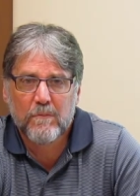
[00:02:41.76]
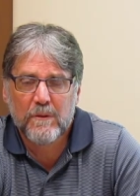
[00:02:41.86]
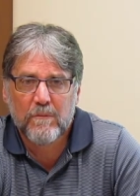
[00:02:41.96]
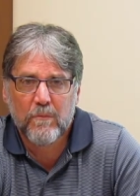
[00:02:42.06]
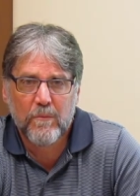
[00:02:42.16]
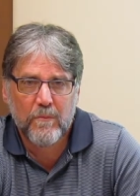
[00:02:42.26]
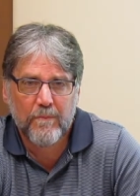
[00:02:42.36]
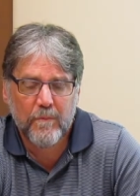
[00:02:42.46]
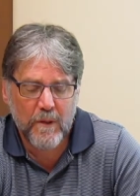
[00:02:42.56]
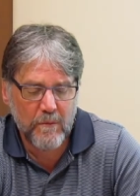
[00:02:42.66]

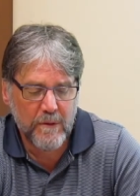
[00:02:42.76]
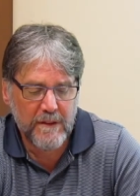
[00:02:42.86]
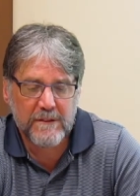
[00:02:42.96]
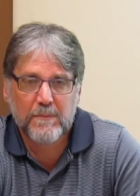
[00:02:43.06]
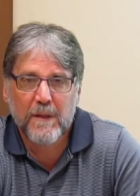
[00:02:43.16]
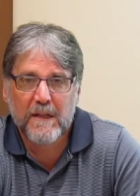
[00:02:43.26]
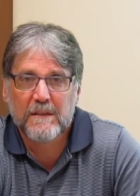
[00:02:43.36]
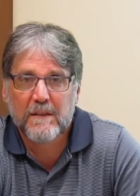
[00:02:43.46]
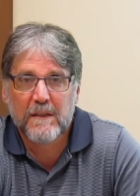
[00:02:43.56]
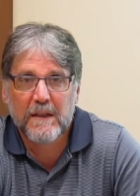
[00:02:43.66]
where we
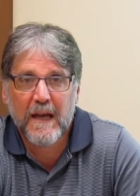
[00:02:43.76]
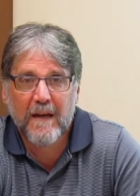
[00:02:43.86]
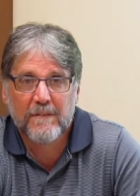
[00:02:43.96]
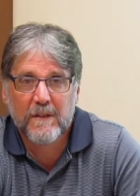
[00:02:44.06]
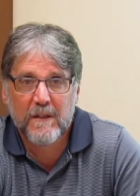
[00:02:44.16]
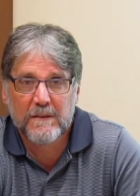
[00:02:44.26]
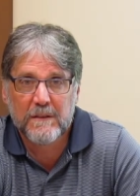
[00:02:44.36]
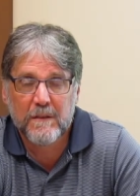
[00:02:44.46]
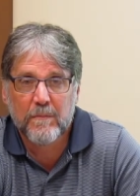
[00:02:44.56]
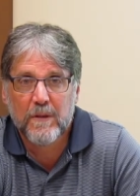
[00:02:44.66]
expect the
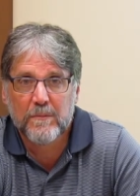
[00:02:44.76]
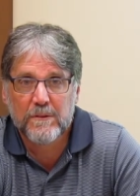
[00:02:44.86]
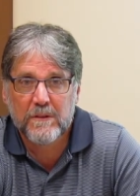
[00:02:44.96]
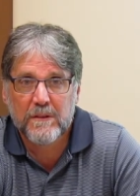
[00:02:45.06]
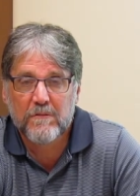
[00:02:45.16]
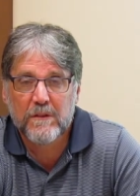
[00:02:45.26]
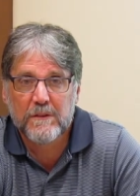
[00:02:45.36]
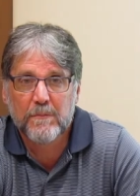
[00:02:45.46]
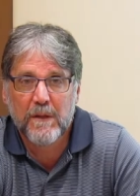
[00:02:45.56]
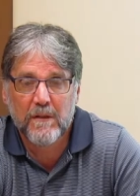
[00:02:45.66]
advertising in mobile to
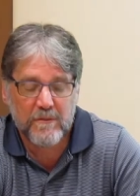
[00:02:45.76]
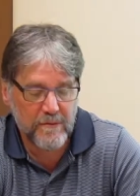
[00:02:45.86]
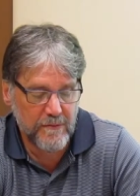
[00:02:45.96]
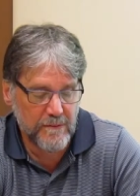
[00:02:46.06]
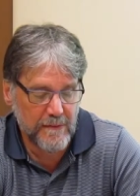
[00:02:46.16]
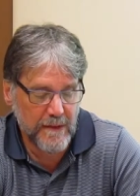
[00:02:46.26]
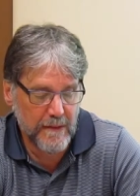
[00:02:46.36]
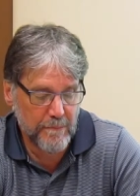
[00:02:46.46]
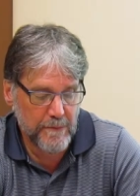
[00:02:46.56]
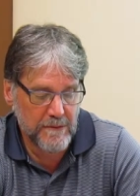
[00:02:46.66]
increase by over
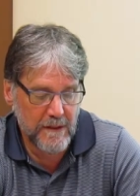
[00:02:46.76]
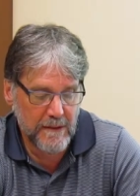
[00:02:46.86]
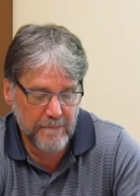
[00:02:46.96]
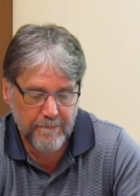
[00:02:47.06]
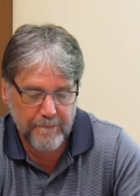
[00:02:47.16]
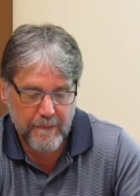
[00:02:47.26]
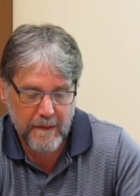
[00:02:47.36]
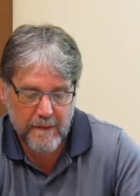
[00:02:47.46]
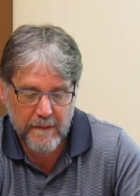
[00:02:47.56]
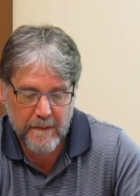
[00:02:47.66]
58%.
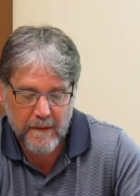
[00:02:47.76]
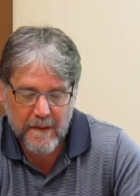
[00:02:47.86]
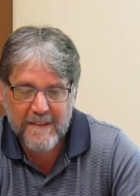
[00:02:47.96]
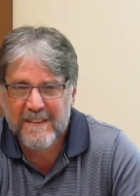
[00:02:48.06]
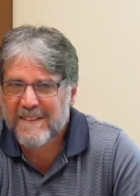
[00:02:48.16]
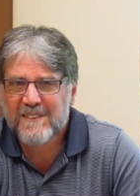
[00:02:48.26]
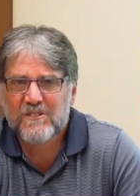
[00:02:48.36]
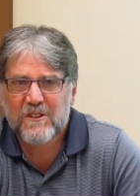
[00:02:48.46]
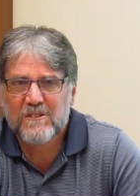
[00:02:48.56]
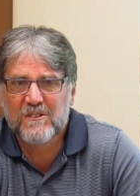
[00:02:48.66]
Now, this
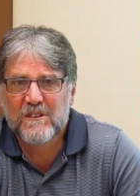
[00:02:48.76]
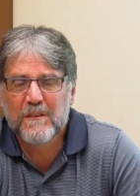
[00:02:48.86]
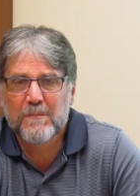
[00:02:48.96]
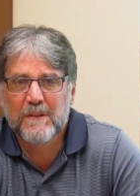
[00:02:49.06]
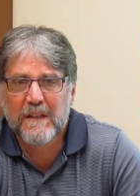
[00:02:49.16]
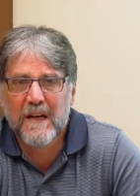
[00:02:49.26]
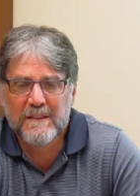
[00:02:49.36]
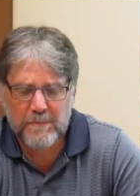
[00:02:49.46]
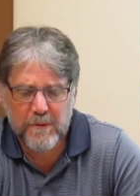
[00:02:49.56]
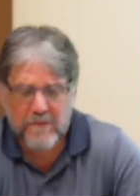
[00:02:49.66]
is just the tip of the
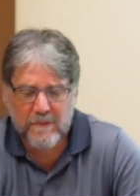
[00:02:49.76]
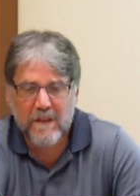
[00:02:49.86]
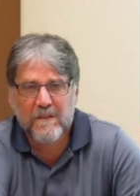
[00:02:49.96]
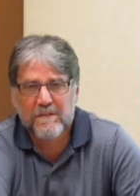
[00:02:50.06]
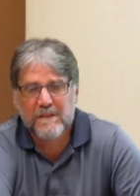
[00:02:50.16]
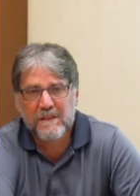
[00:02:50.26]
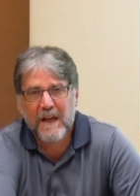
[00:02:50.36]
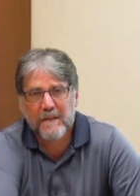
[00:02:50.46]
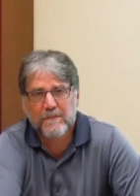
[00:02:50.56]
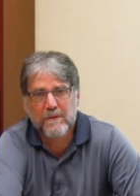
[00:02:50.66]
iceberg of the
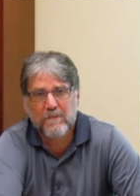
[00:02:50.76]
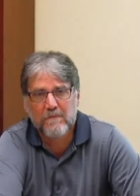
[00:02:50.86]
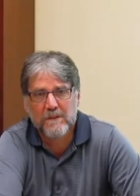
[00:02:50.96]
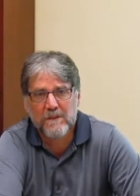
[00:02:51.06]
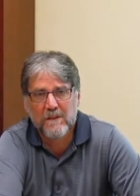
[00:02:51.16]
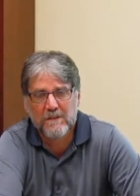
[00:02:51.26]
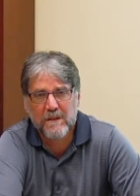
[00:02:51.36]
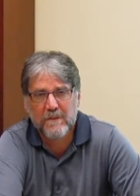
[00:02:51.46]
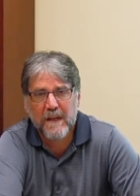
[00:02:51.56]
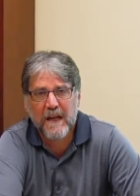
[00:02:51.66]
types of results
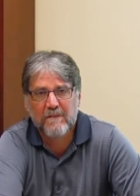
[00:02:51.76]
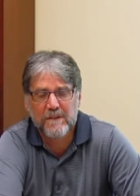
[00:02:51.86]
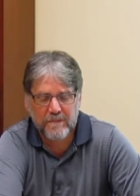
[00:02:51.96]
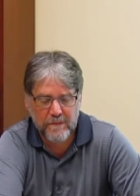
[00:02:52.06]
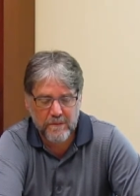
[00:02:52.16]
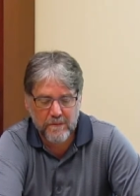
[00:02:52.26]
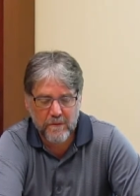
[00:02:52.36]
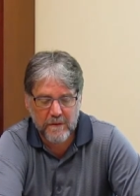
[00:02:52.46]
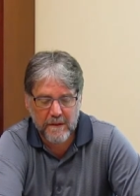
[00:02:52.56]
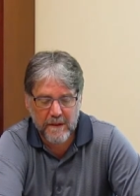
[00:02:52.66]
that we have in the full
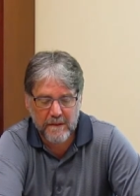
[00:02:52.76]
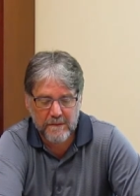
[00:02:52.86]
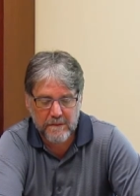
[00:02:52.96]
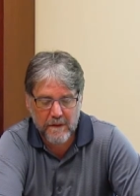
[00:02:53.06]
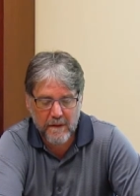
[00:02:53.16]
forecast.